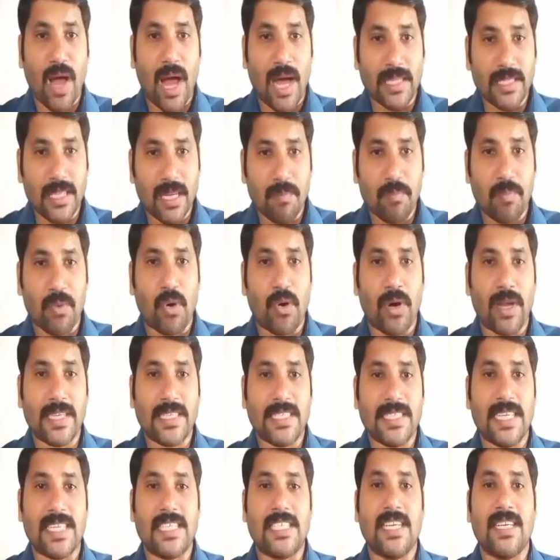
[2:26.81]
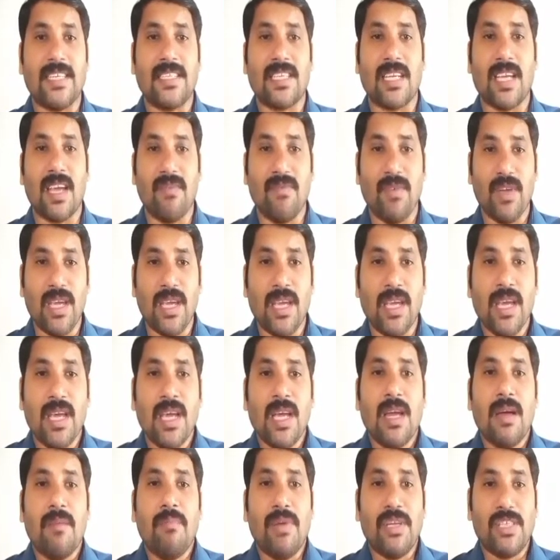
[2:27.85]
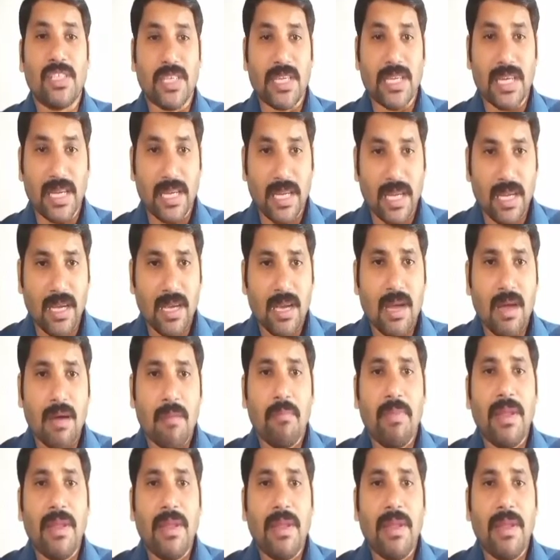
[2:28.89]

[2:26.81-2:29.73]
other products such as heavy machinery,